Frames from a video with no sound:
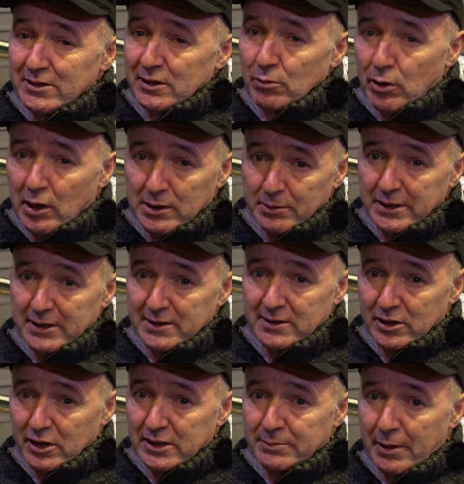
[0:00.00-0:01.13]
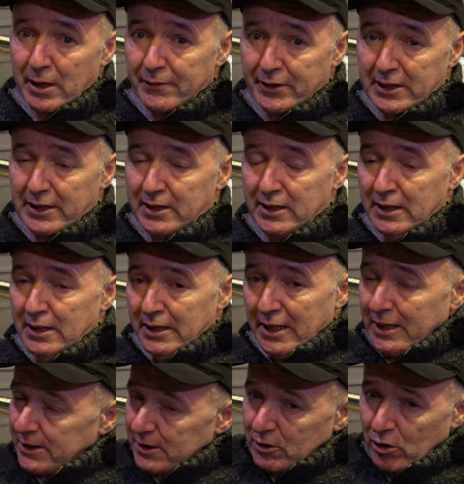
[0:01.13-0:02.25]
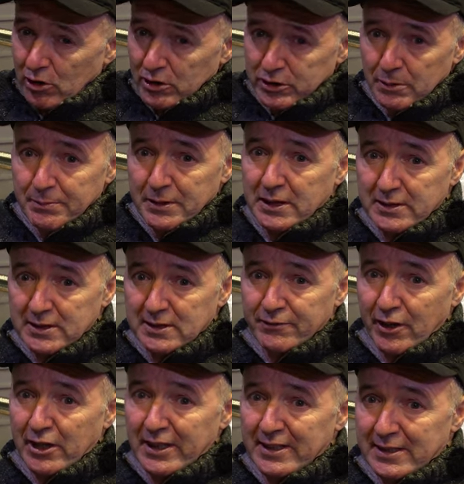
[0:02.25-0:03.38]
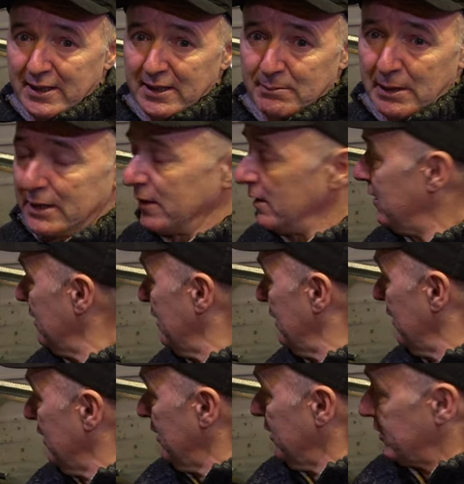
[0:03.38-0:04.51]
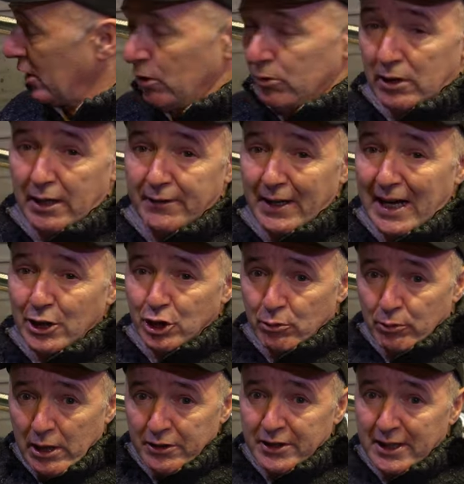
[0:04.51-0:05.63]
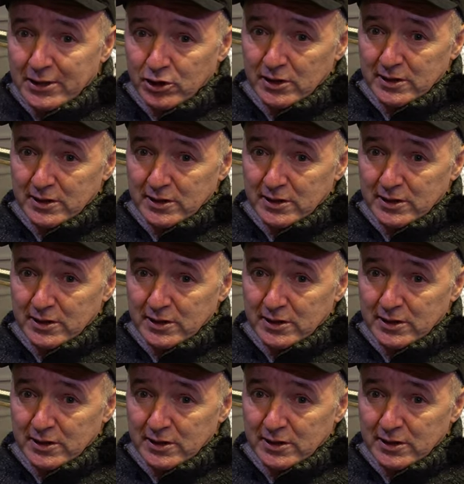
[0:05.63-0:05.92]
doesn't go all the way to the sides perfectly, and it curls up because it's fairly thin metal. So I've ash around that